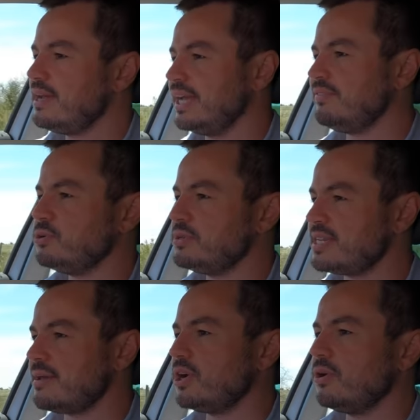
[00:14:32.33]
I give you a
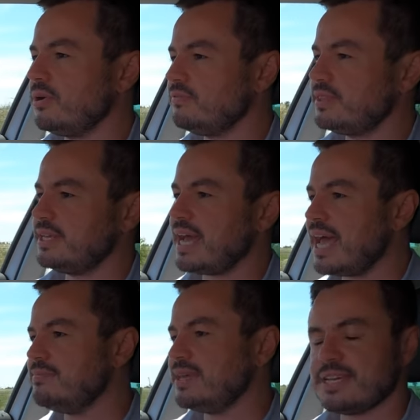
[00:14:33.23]
demo of the
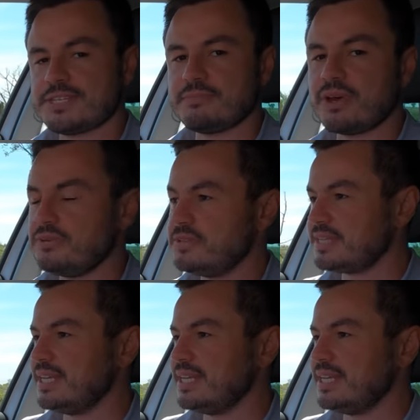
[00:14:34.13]
ABS modes